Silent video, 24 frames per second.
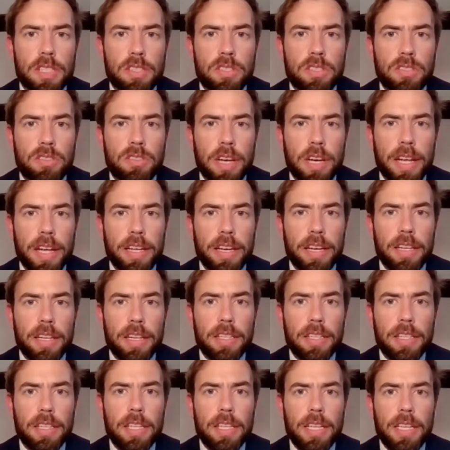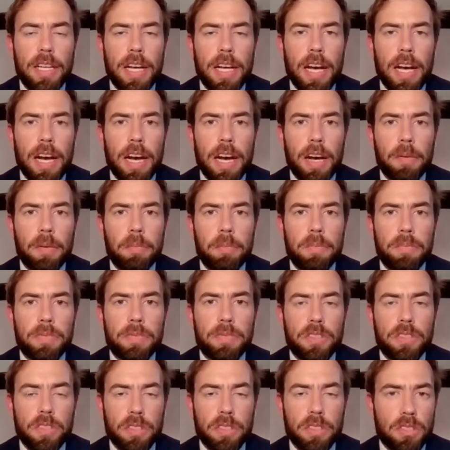in Australia
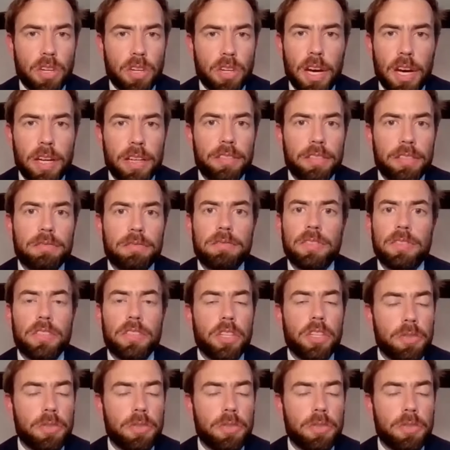to try and,